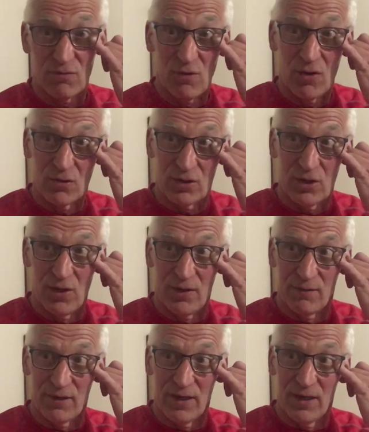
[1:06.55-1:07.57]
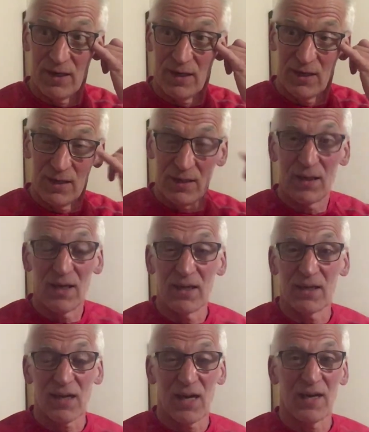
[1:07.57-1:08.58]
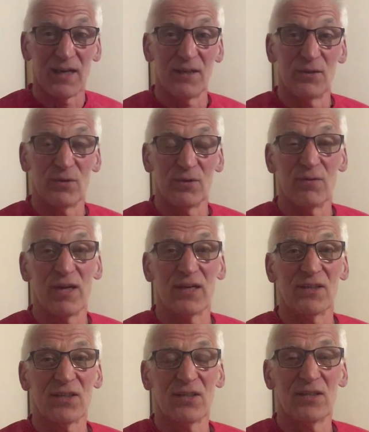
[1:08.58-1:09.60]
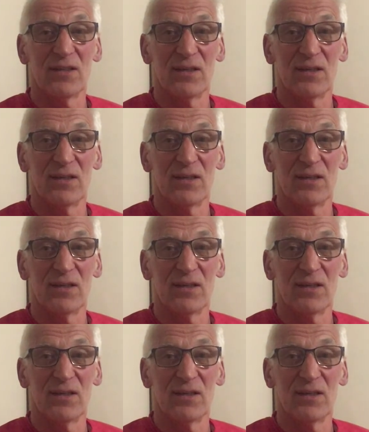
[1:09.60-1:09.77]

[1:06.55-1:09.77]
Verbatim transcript: the wrong side of it, uh, clanking all the riggers.